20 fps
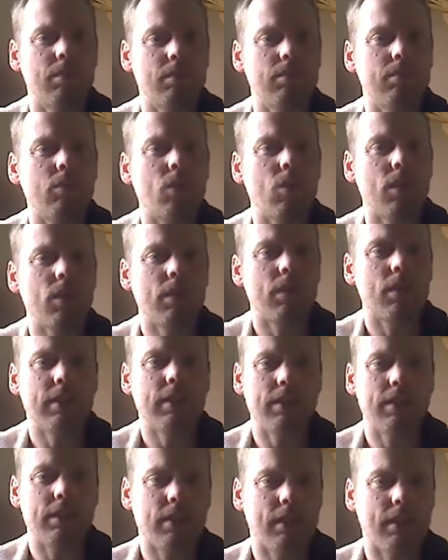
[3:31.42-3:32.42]
more than
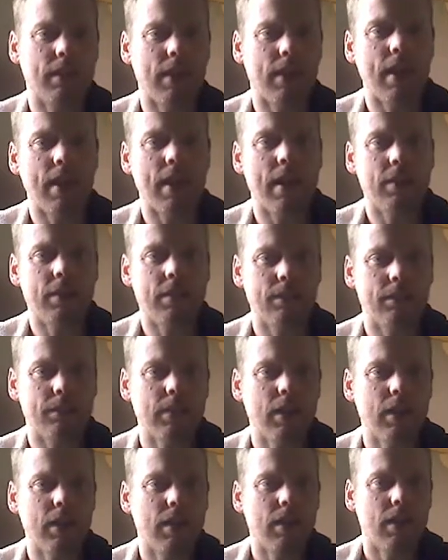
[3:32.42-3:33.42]
likely you're going to have
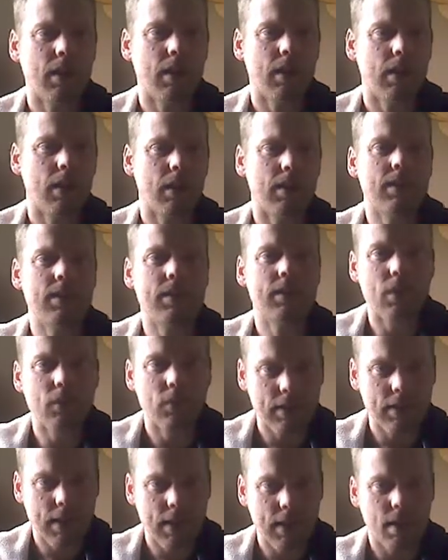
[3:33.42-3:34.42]
a
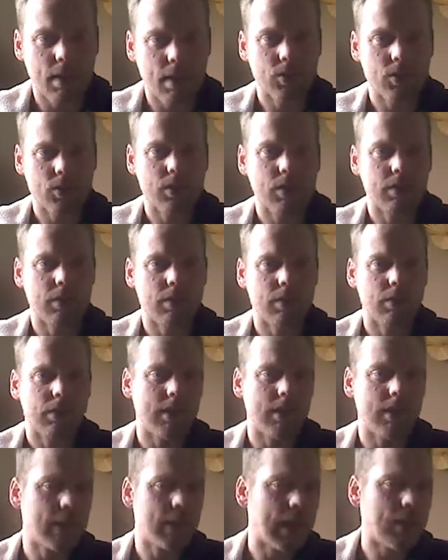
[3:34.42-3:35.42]
7-day auction. Now,
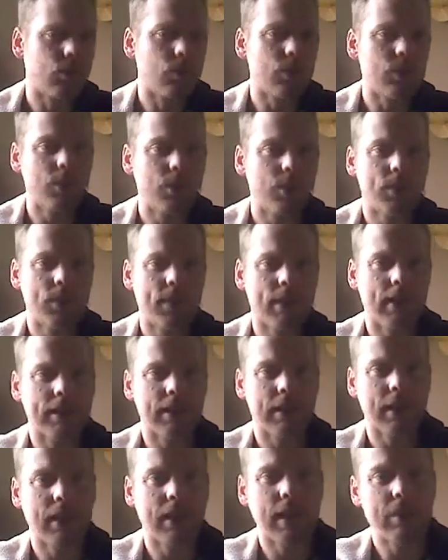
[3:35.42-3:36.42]
you can reduce that
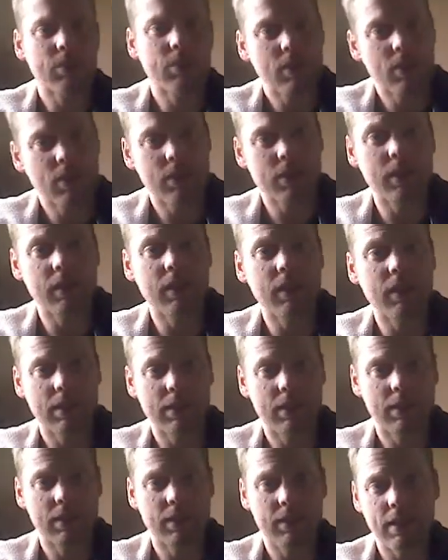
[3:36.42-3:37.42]
time, or you can
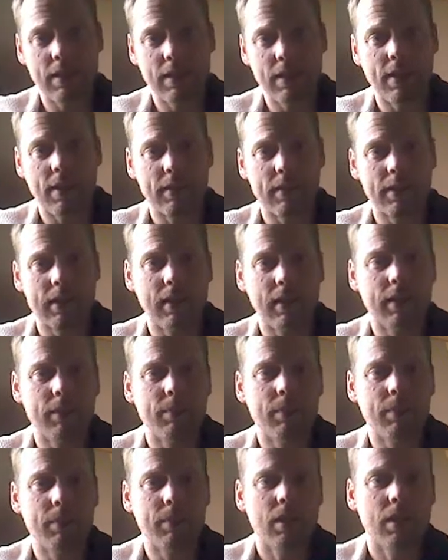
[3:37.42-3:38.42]
extend that time,
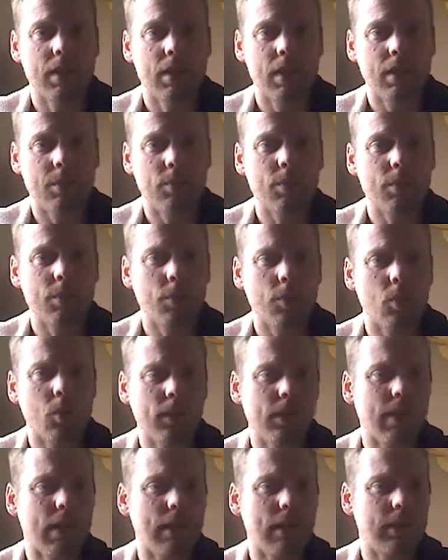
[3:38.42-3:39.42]
but more
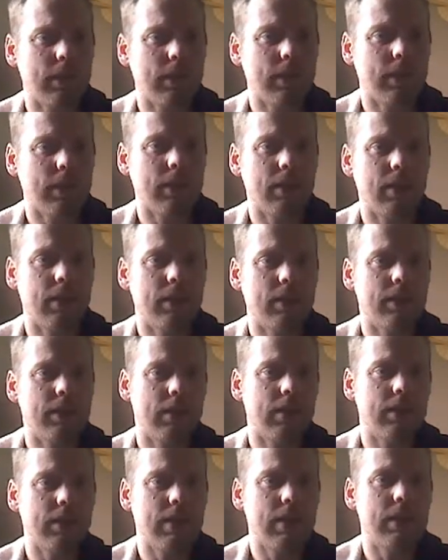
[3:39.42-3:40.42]
than likely it's
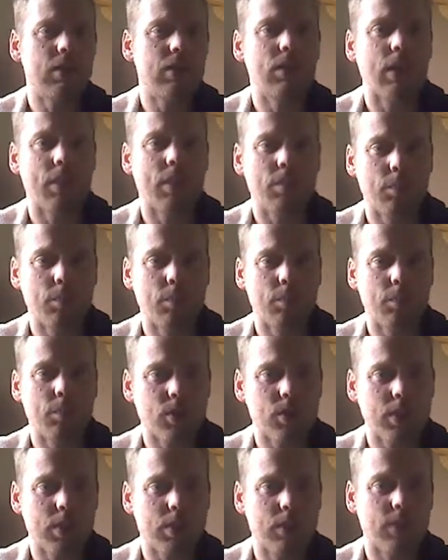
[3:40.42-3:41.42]
going to take you time to
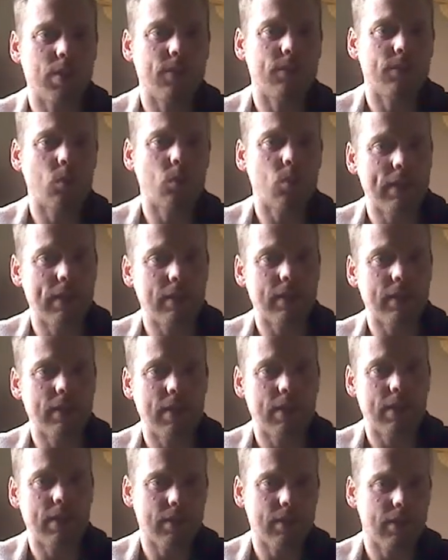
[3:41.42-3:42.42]
post it. You're going to have to wait
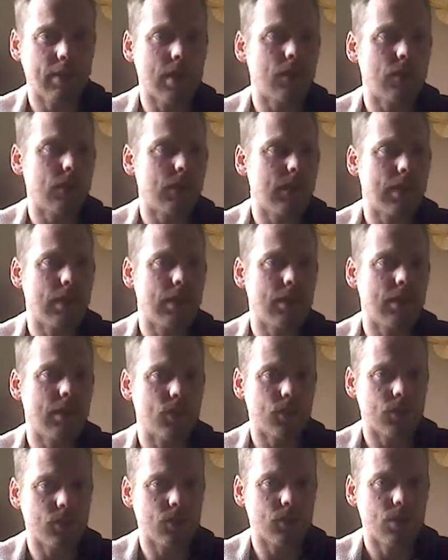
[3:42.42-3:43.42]
that 7
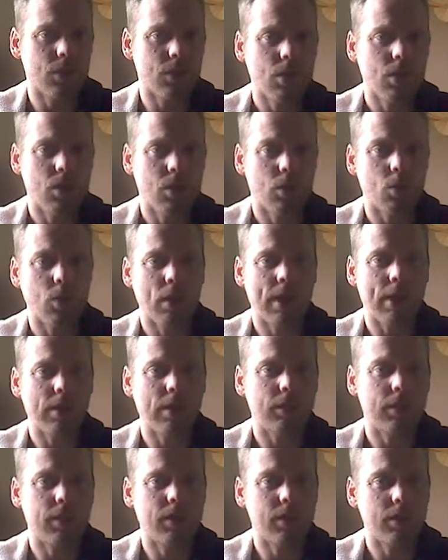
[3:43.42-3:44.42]
days or
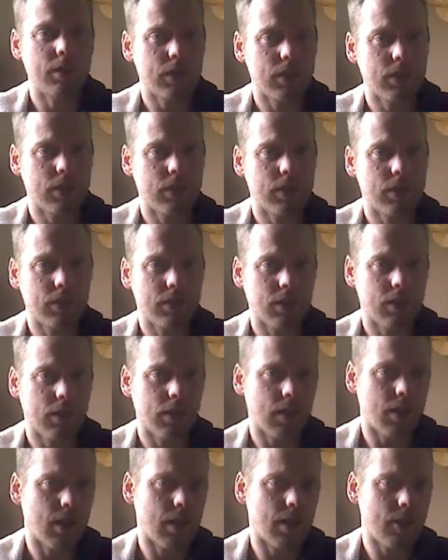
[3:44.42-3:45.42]
whatever till your
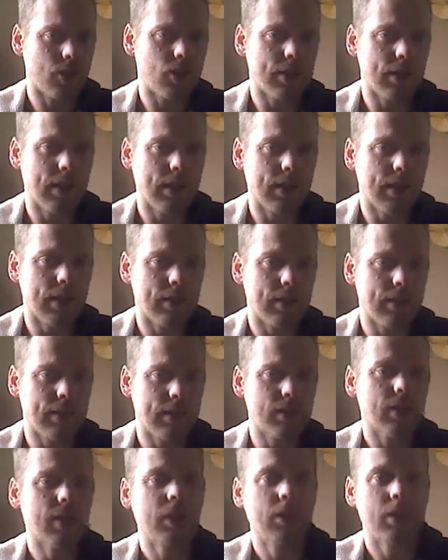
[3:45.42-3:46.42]
auction ends.
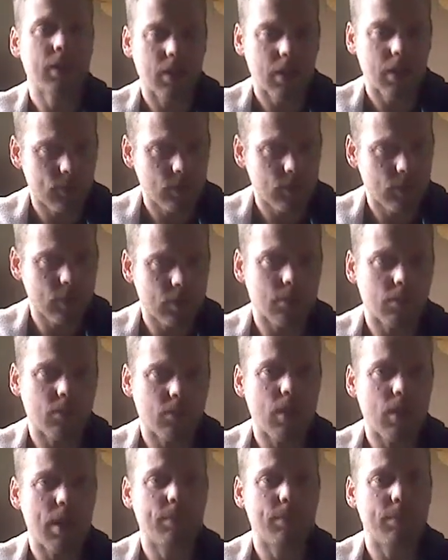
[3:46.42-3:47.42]
You're going to have to
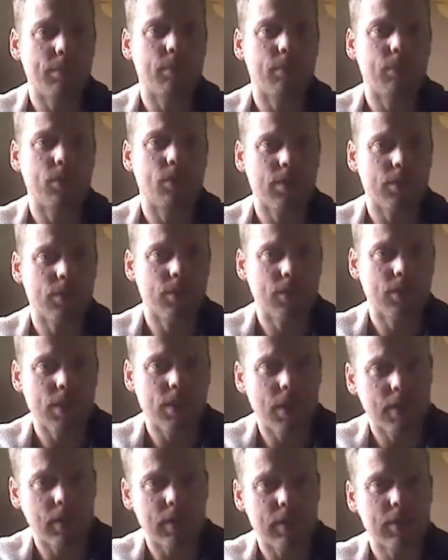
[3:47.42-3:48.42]
wrap up what you're
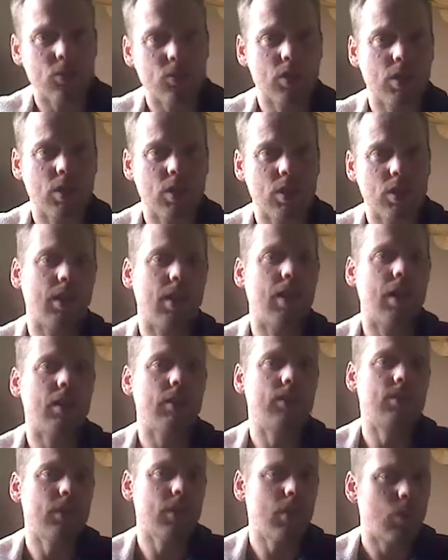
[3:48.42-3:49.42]
selling and ship it off,
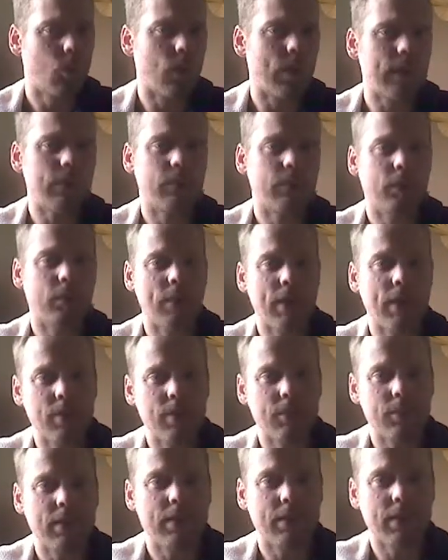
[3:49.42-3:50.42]
wait for
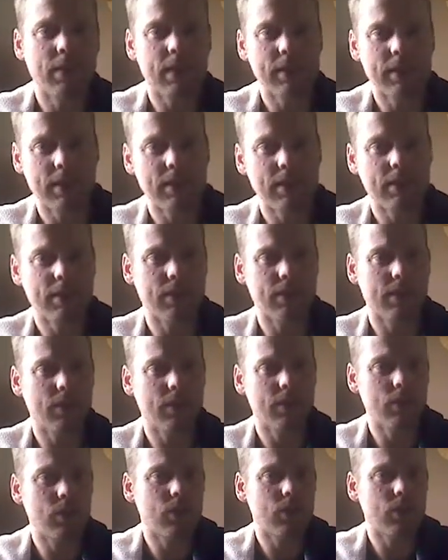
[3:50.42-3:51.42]
payment, that kind of stuff.
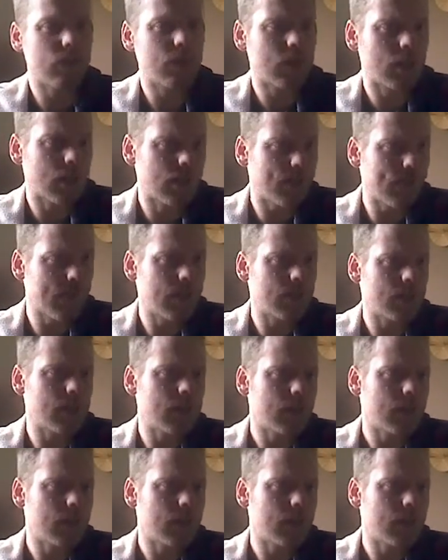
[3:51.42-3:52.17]
So it determines